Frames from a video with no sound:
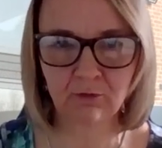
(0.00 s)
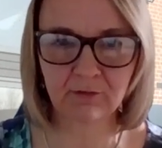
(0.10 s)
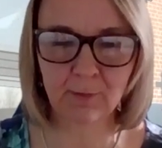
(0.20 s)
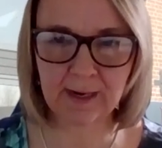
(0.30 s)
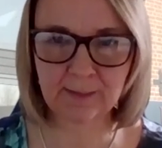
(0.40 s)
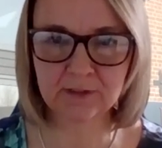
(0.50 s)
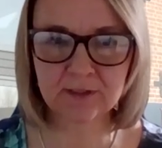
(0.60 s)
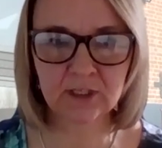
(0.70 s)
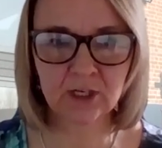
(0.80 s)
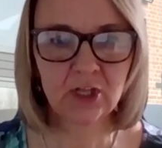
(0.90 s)

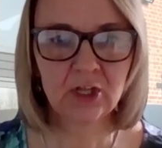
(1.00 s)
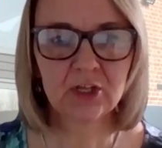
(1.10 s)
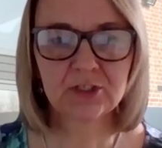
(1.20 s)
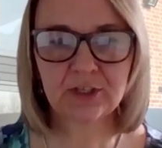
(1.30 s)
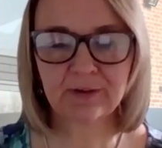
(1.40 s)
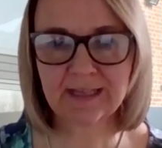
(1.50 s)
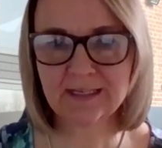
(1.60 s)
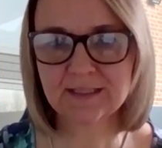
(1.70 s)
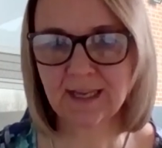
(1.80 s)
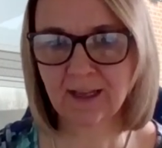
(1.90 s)
requirements. So
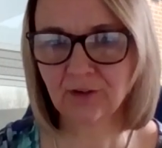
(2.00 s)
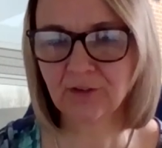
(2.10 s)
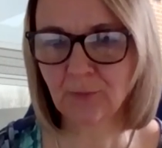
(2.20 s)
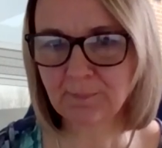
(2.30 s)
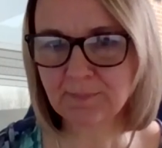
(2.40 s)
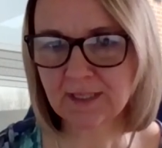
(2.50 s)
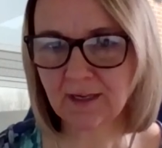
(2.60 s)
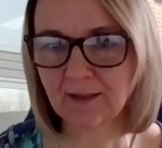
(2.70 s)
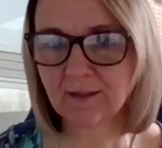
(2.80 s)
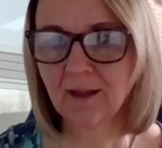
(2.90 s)
again, take a look at the
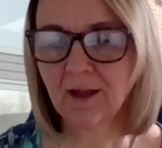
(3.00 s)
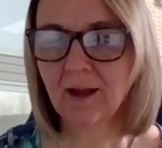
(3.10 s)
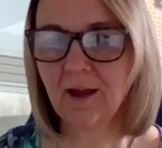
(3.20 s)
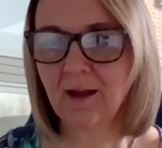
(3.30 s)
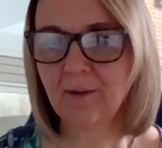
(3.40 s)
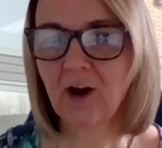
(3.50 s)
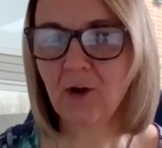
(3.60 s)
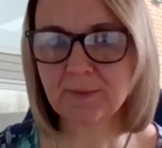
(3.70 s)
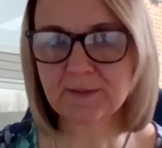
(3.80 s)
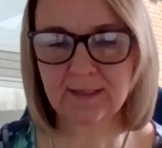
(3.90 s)
website,
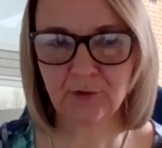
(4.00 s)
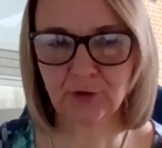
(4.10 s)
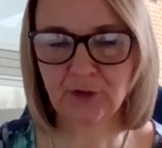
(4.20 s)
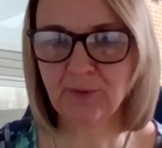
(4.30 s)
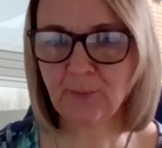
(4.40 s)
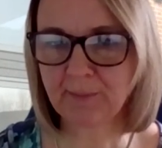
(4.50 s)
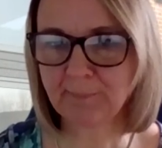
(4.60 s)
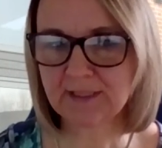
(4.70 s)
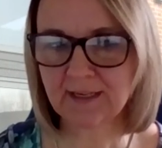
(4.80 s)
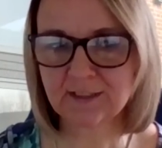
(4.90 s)
our website or the government
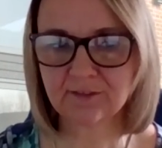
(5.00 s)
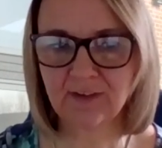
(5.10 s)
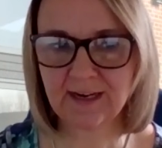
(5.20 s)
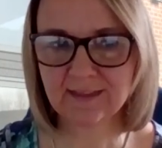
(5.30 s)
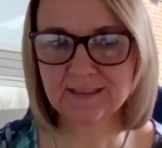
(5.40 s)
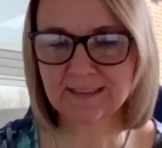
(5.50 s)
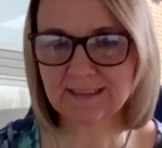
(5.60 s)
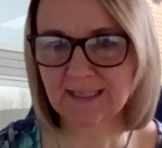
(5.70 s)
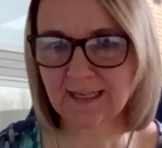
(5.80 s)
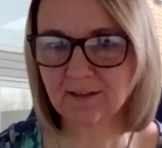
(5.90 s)
website, to find the
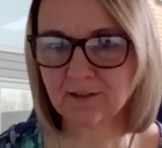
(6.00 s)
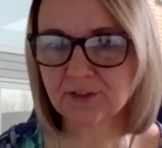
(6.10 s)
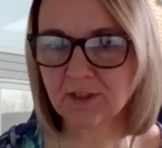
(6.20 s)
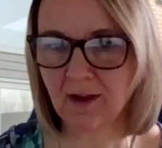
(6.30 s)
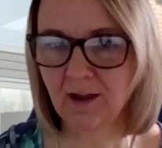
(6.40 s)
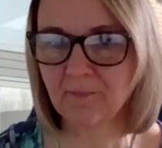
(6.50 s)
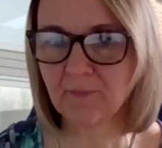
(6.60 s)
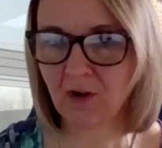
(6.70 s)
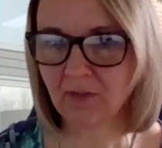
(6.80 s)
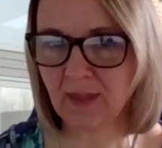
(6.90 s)
details
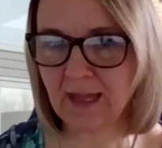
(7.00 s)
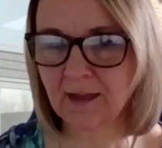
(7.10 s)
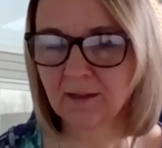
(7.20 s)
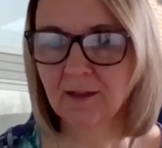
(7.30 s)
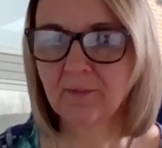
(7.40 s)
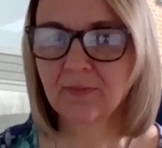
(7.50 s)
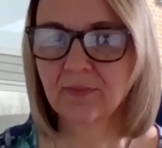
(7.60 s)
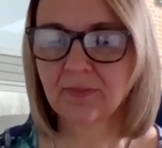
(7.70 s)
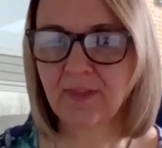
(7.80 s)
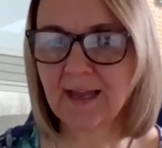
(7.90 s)
on that.
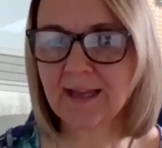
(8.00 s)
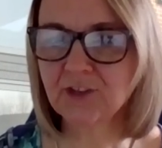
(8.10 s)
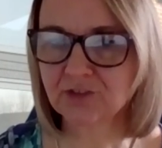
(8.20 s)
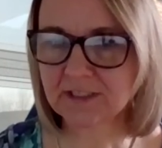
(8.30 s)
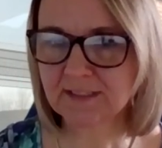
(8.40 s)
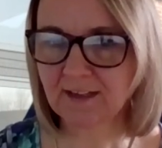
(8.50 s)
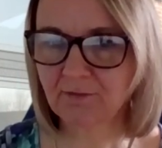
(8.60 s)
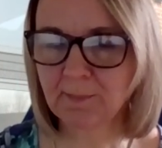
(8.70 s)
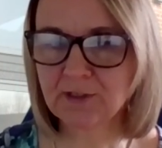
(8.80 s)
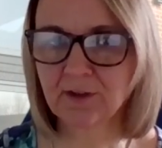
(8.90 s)
Interestingly,
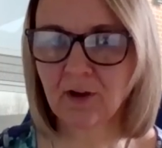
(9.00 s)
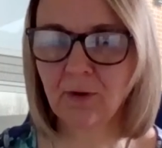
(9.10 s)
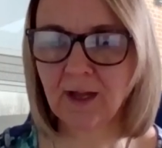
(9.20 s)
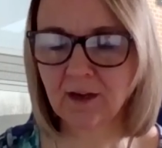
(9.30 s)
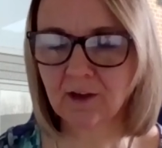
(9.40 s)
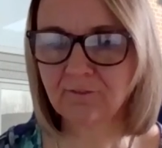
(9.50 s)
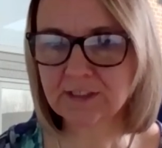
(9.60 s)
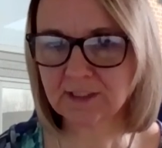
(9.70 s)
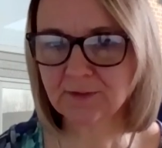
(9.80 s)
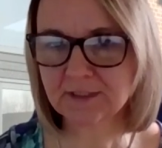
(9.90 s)
we've been doing quite a lot of
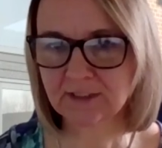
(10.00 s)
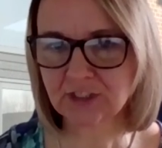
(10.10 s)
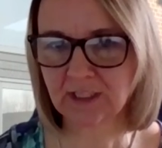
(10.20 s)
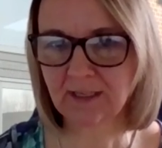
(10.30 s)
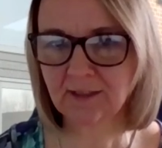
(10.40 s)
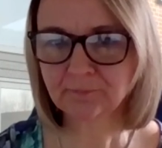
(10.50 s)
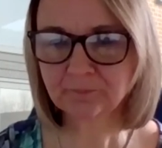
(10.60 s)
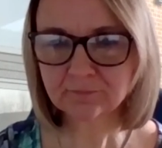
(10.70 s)
videos this year,